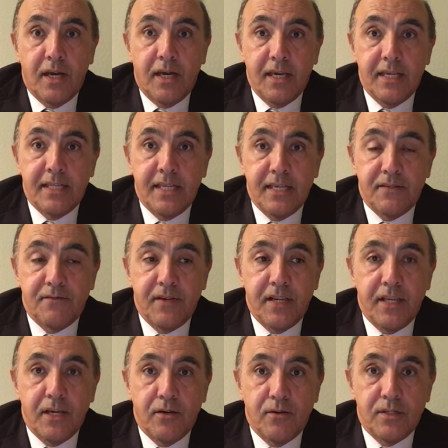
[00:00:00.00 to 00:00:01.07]
in these
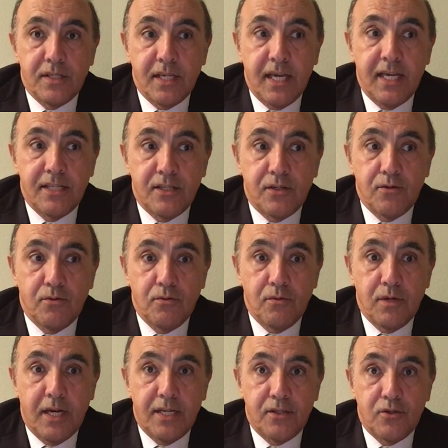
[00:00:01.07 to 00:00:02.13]
videos and
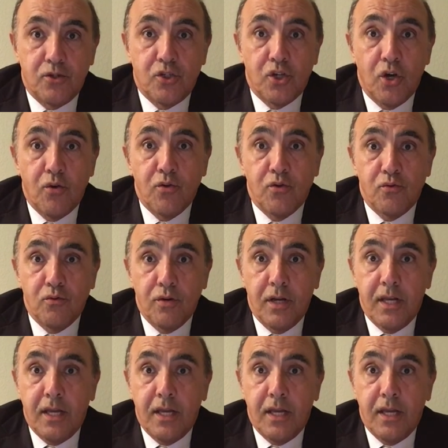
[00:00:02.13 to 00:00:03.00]
to show you